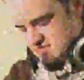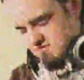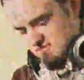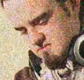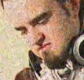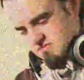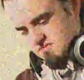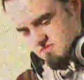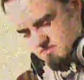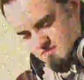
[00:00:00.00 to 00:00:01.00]
And with the
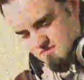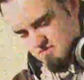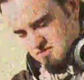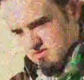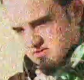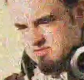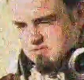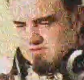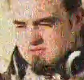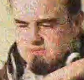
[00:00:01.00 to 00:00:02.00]
extra hour that I save from
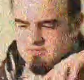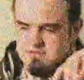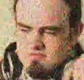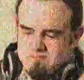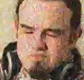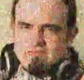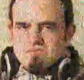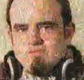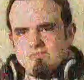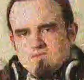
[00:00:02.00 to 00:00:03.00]
doing that, I might be able to stay
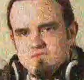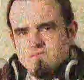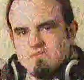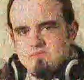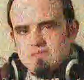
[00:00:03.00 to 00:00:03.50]
in college an hour